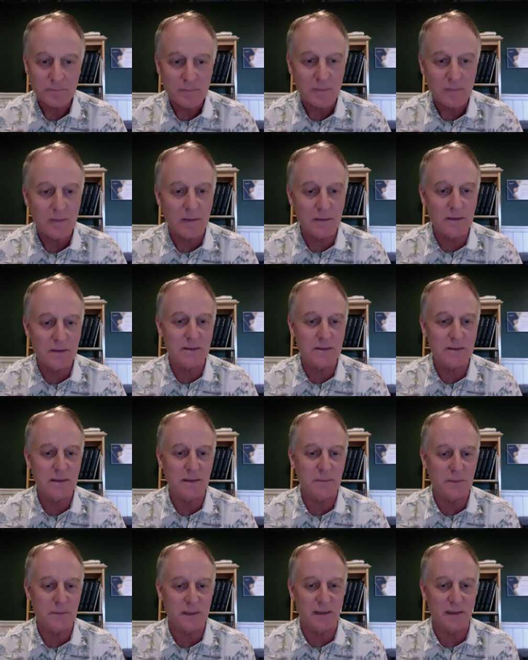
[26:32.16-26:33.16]
It just
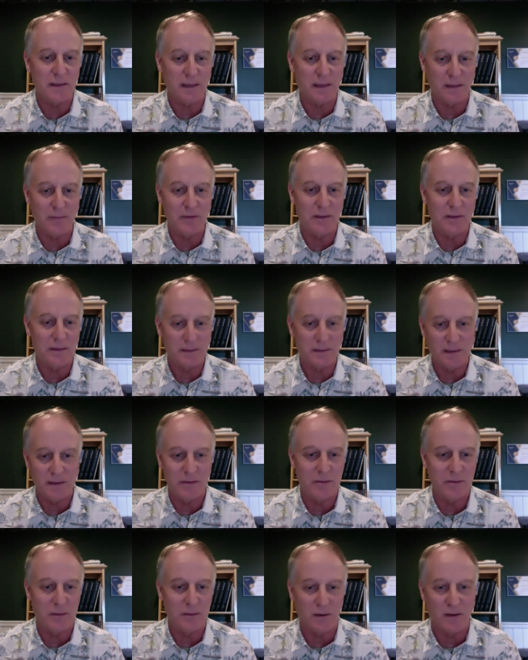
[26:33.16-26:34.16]
seems like they've
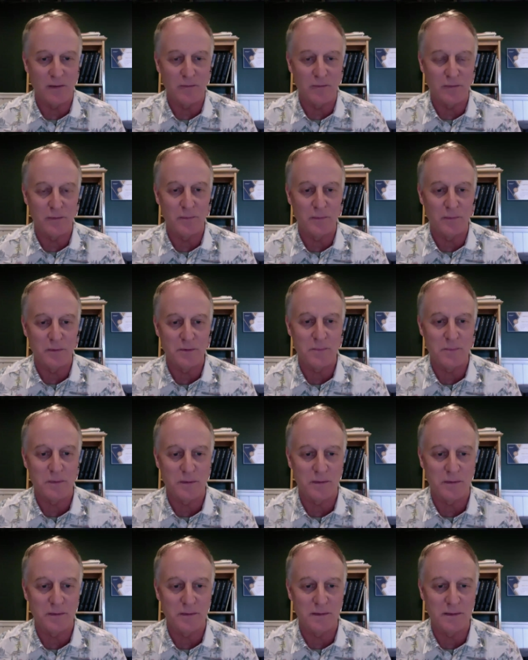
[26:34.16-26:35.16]
continued on for the most
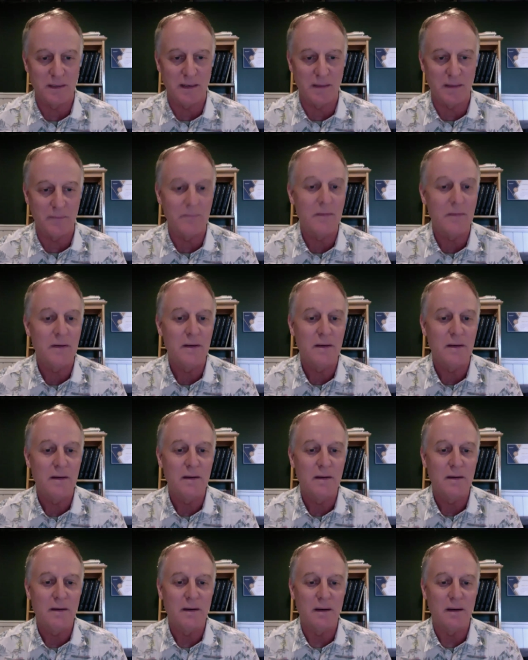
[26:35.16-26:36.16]
part the same.
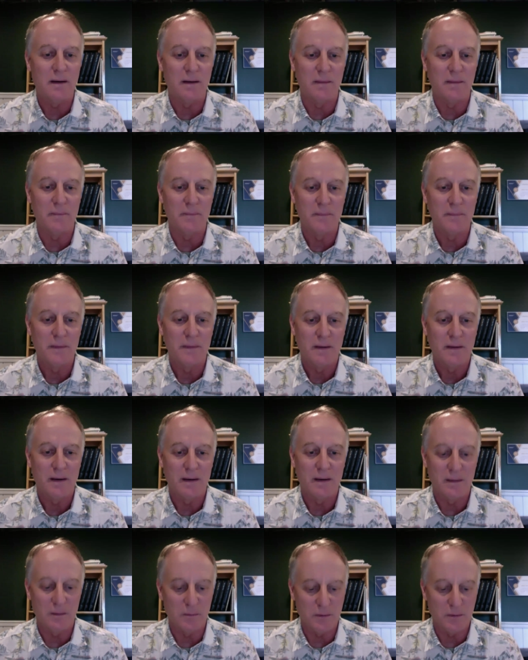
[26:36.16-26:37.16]
I don't
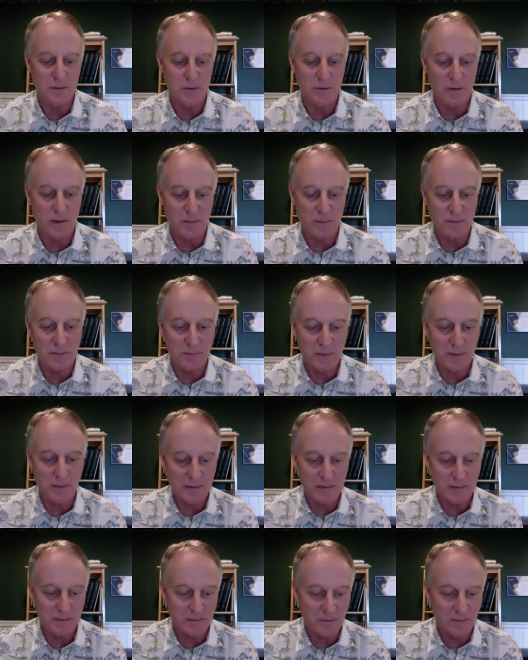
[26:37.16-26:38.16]
know what your
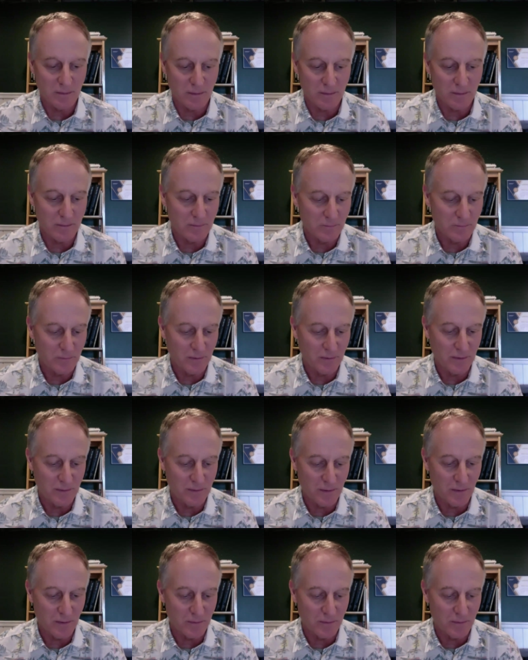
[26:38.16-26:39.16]
observations are with
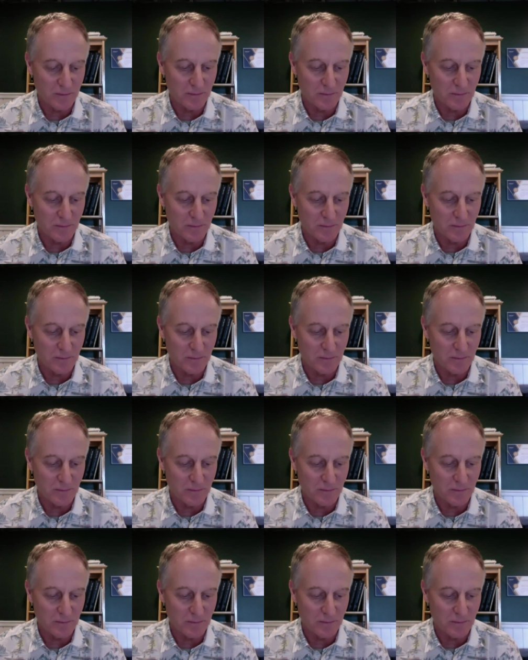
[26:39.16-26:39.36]
those.